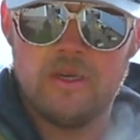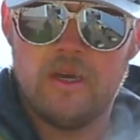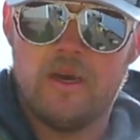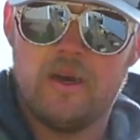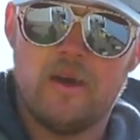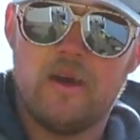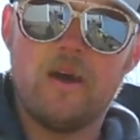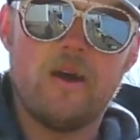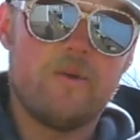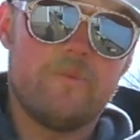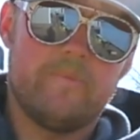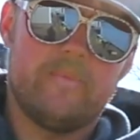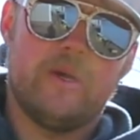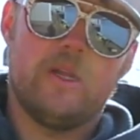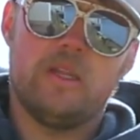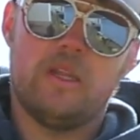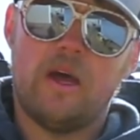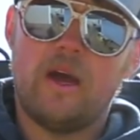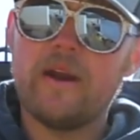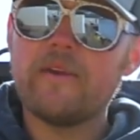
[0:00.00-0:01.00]
A
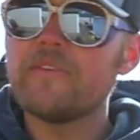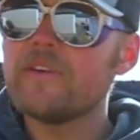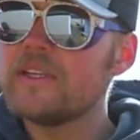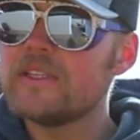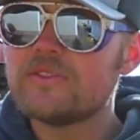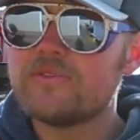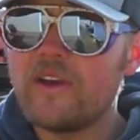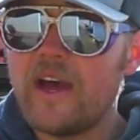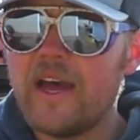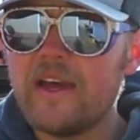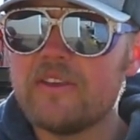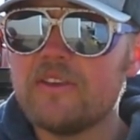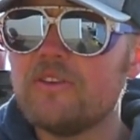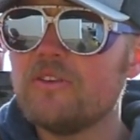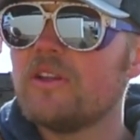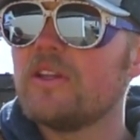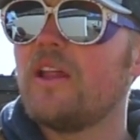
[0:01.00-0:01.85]
lot of it is value.